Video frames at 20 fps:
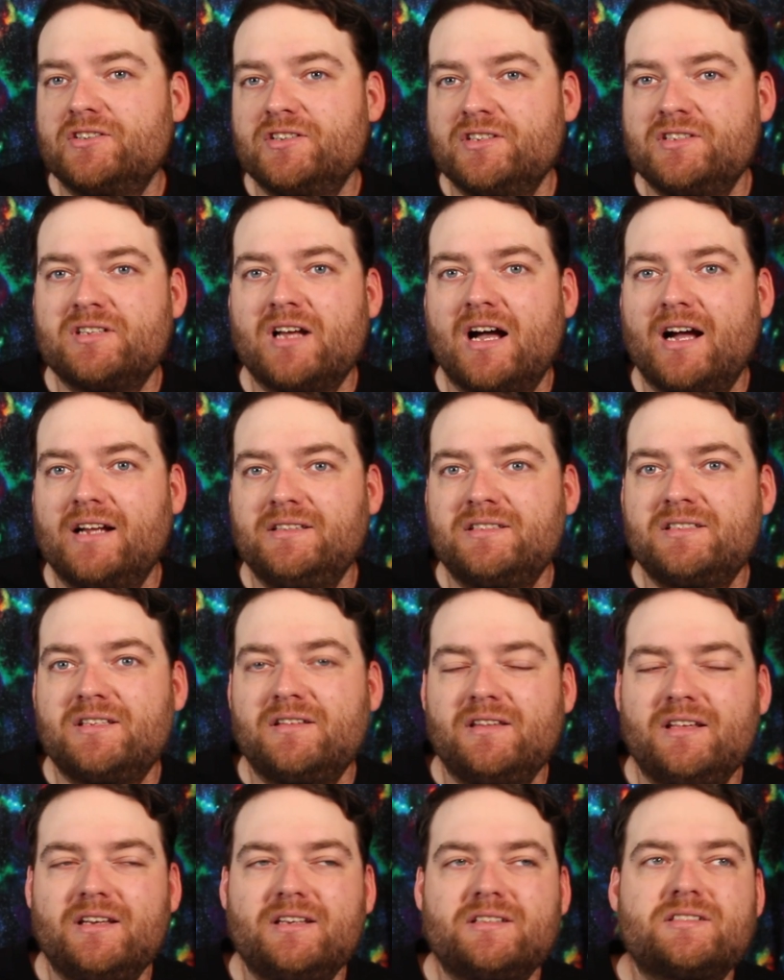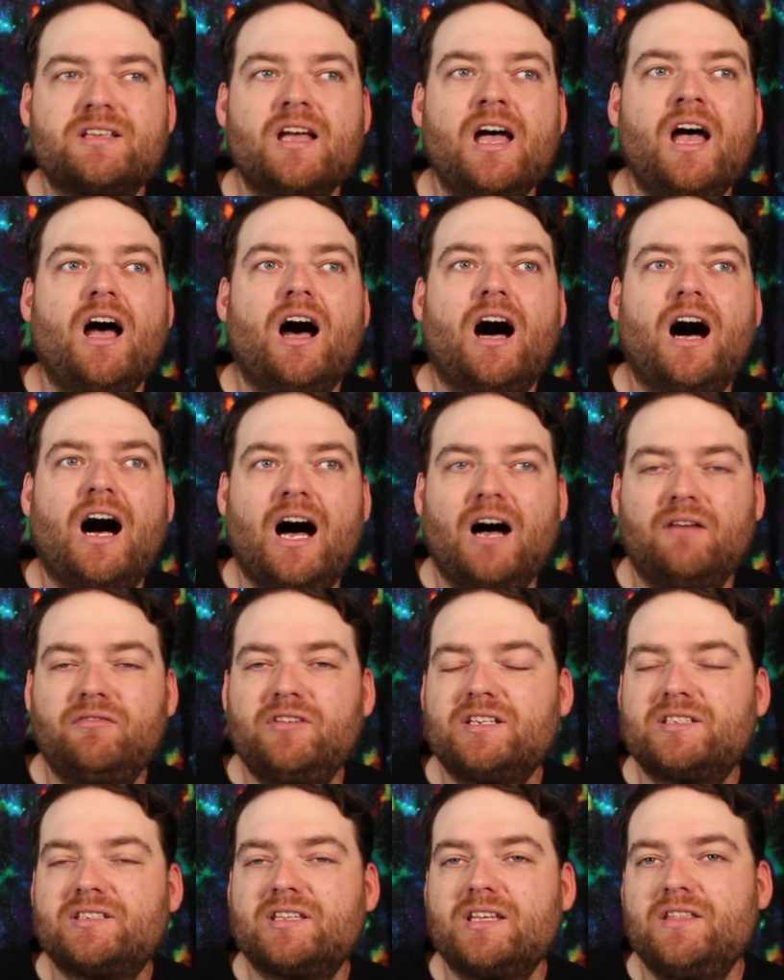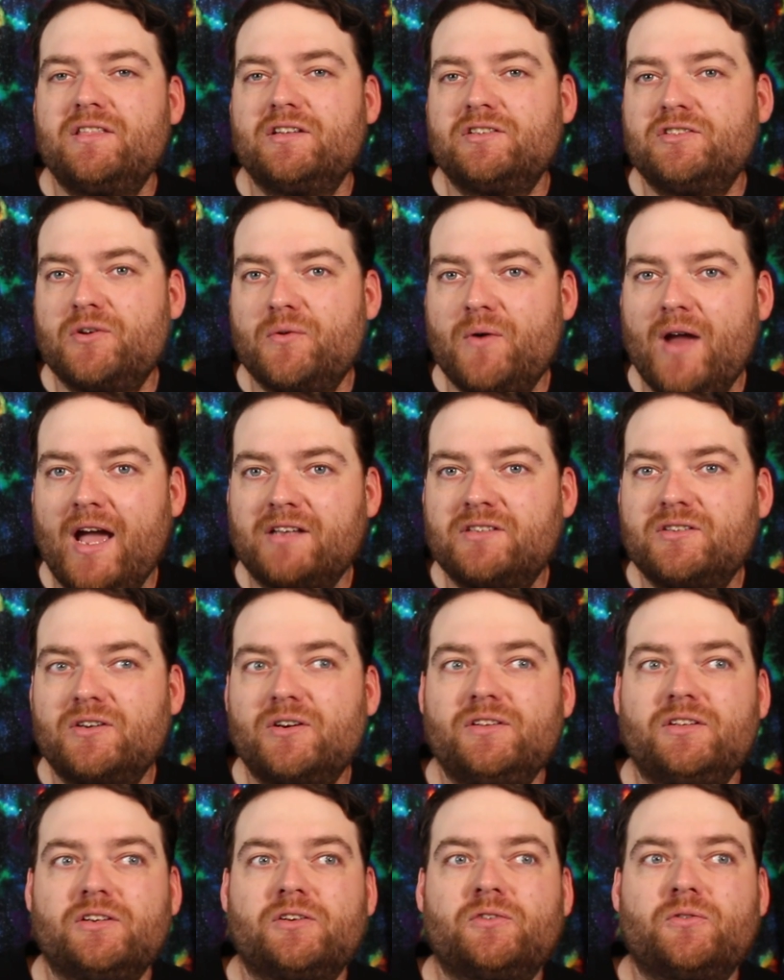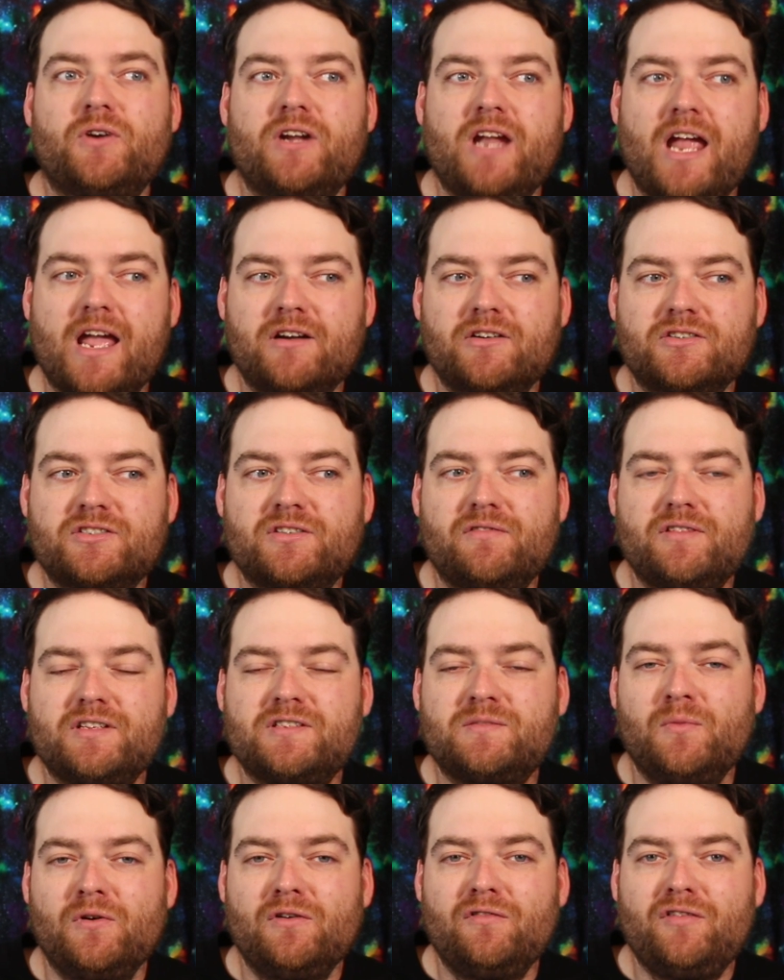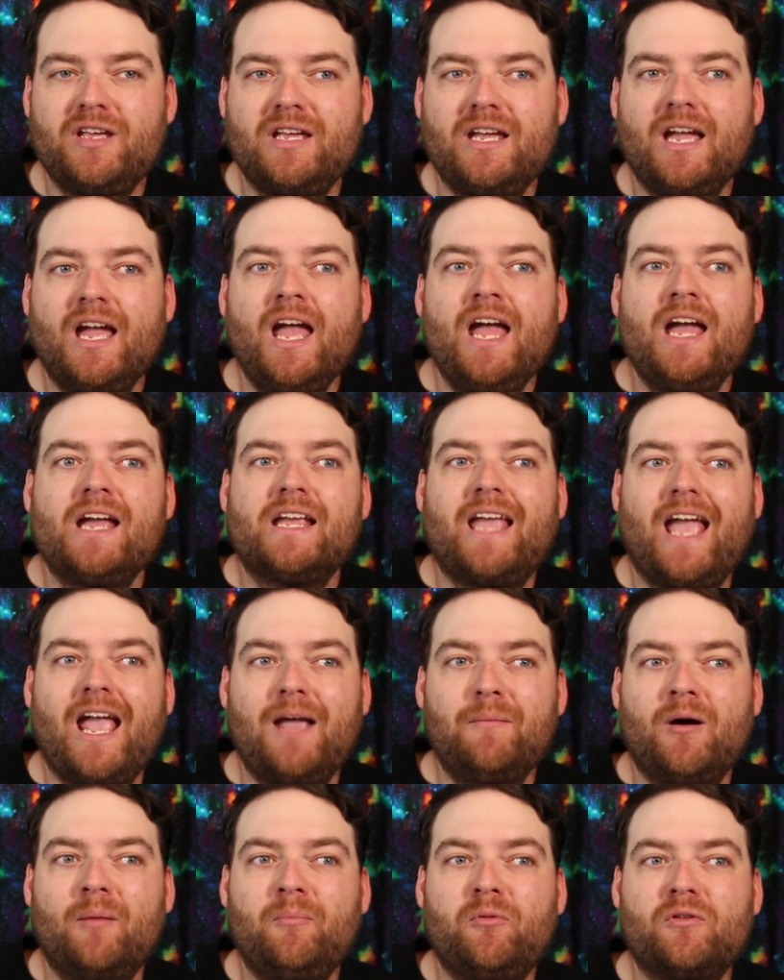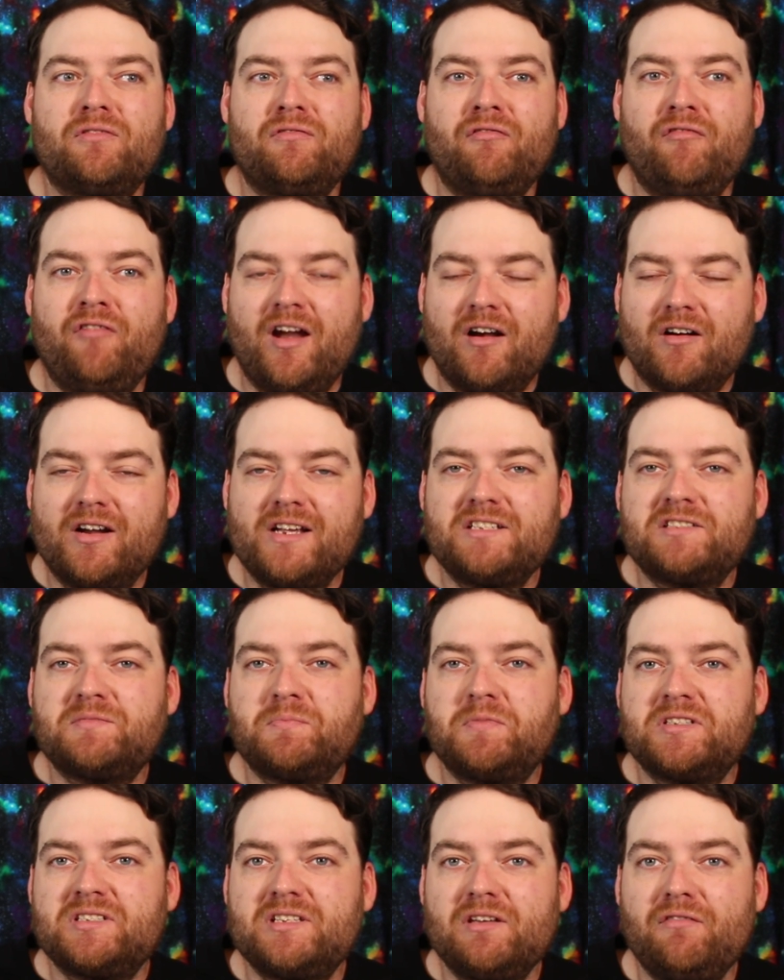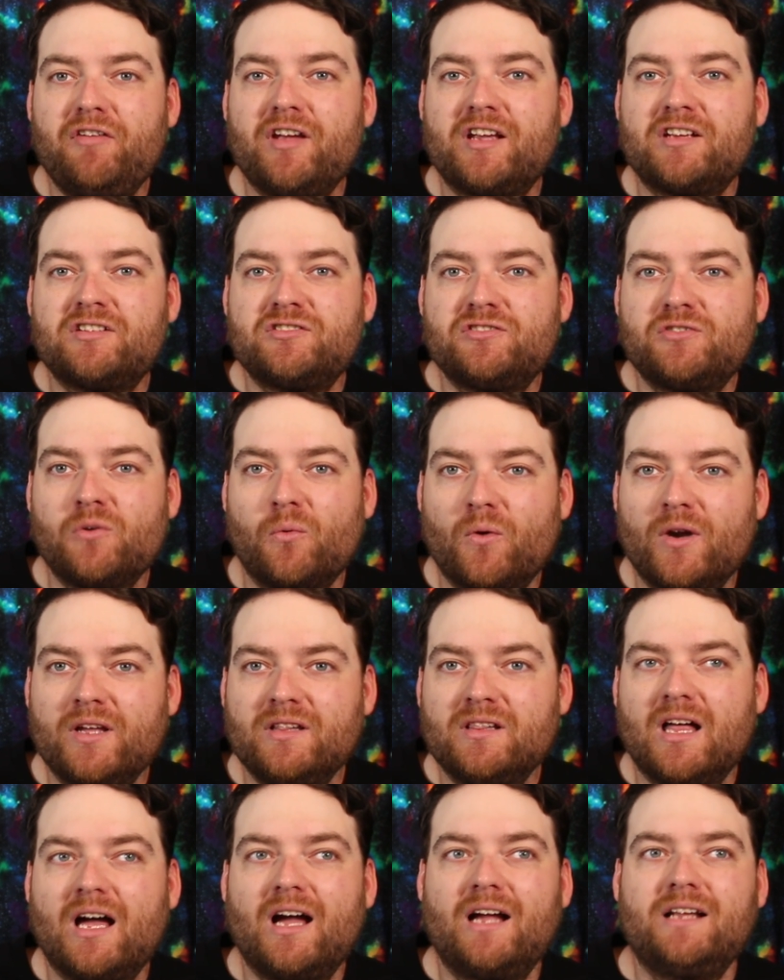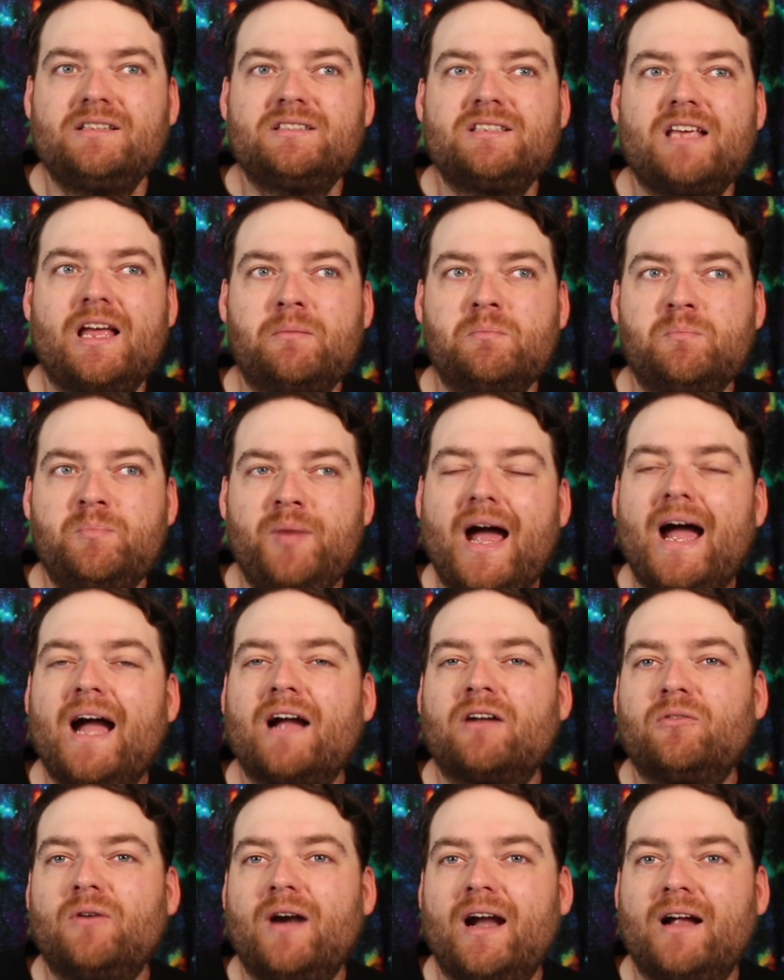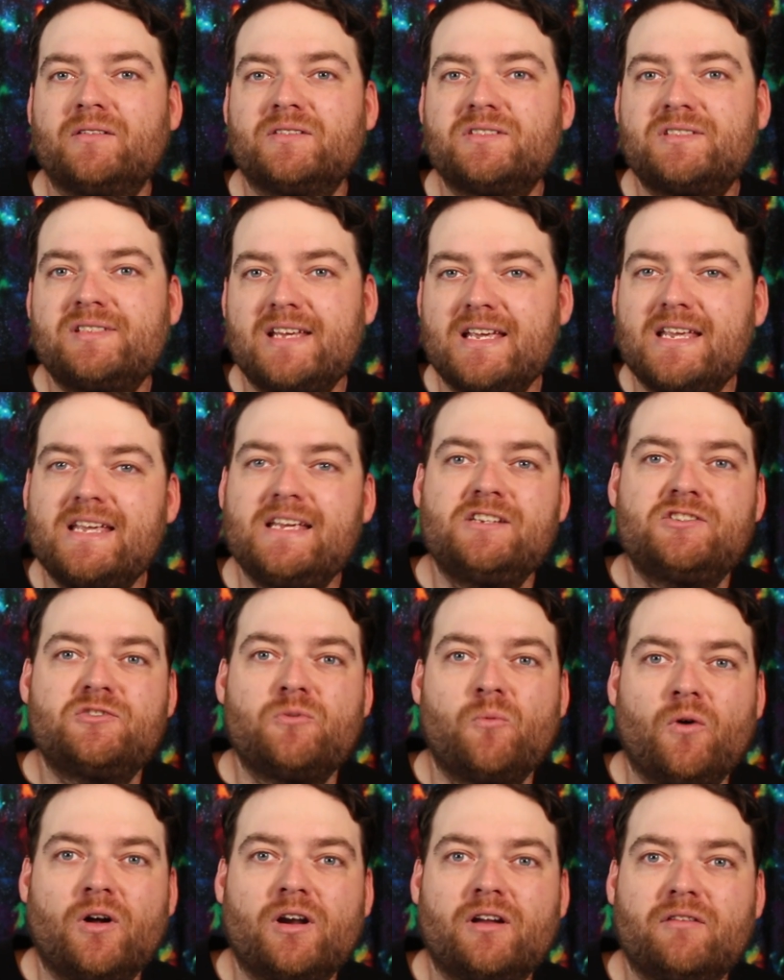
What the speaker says: designs in this. Obviously, the director and the creators of this movie came up with very specific storylines and backgrounds to each one